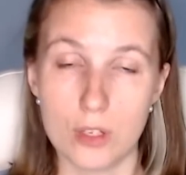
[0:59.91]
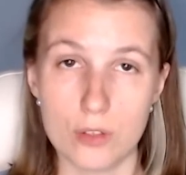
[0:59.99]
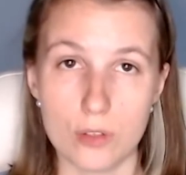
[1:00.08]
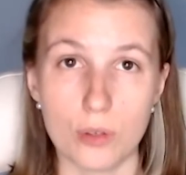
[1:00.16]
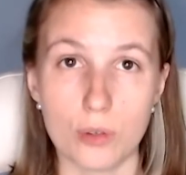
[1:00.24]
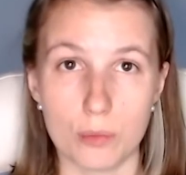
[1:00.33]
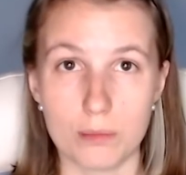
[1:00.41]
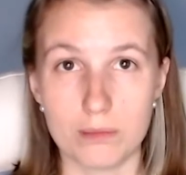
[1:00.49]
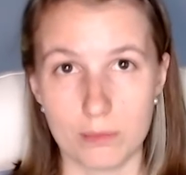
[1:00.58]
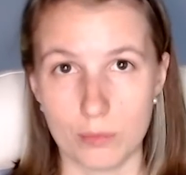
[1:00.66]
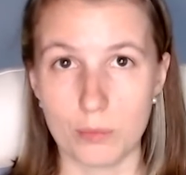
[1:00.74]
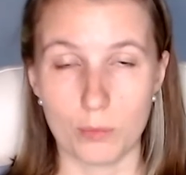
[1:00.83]
So
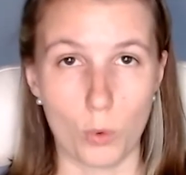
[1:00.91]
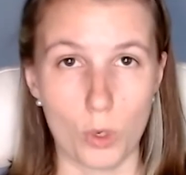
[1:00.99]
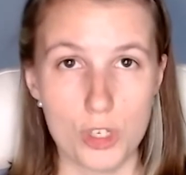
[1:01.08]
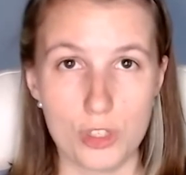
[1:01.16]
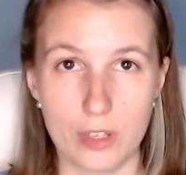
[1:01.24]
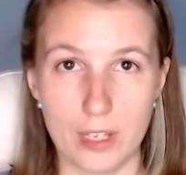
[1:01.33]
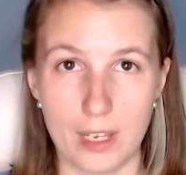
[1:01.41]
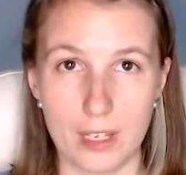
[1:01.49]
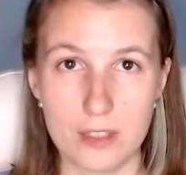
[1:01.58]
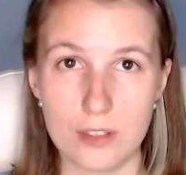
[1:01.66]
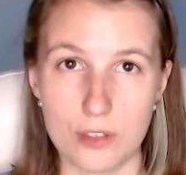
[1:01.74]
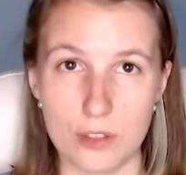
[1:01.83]
watch to the
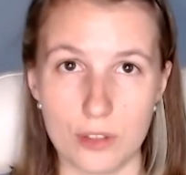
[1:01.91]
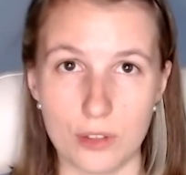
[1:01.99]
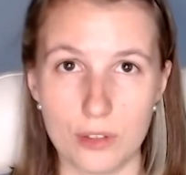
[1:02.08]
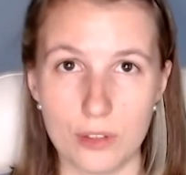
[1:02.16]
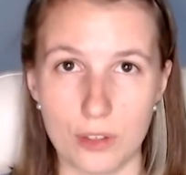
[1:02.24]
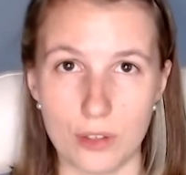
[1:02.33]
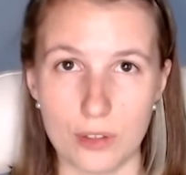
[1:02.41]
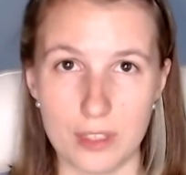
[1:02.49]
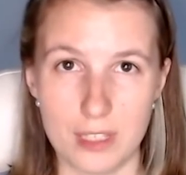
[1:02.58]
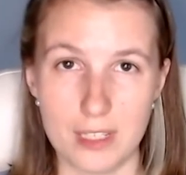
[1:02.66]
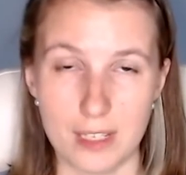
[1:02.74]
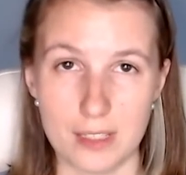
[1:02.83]
end to know the
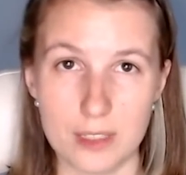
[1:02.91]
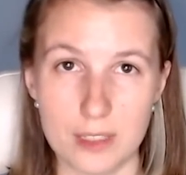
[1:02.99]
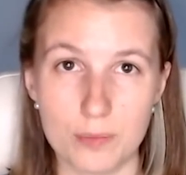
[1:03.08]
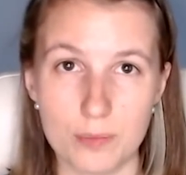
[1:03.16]
details.